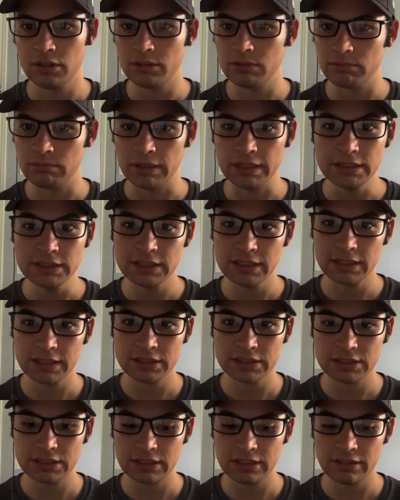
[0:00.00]
racing and
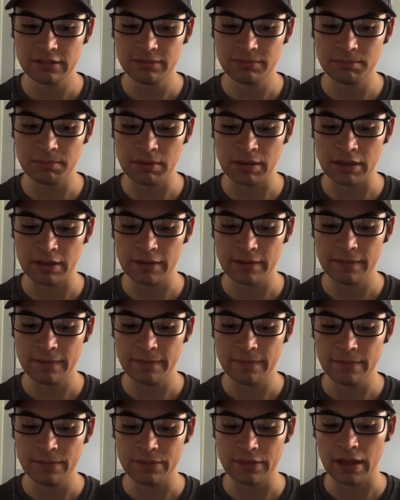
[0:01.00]
stuff, but
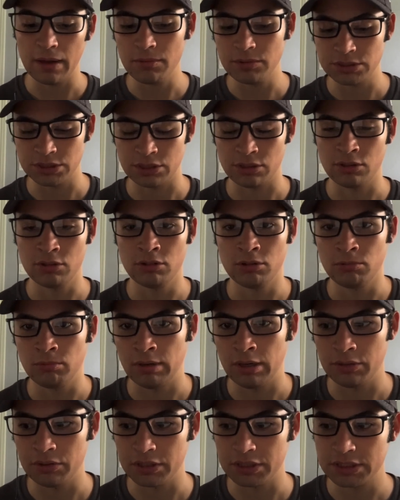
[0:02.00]
that wasn't going
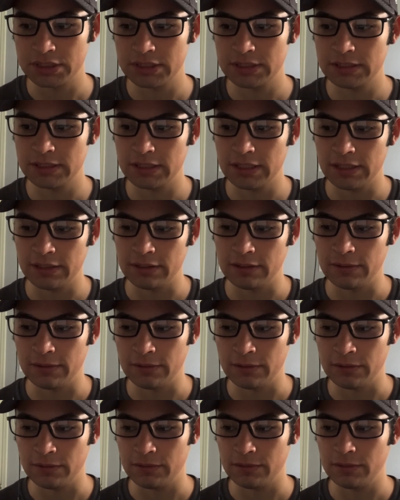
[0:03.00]
well the
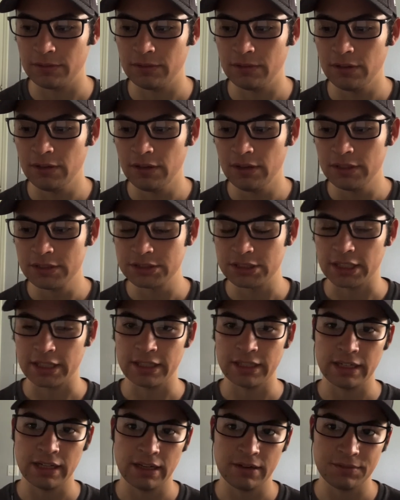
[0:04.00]

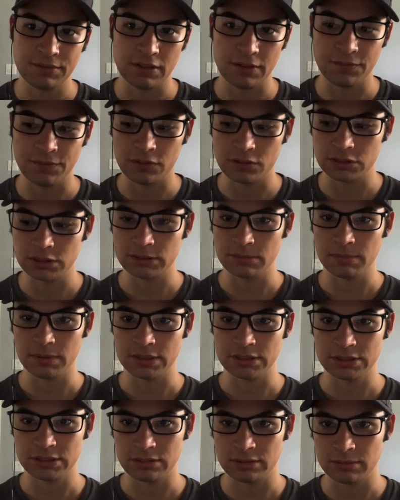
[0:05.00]
second half of the first
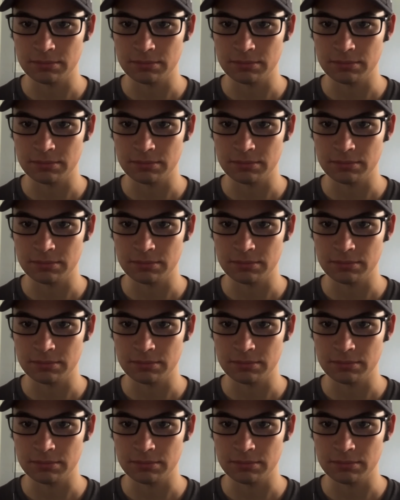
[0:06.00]
semester.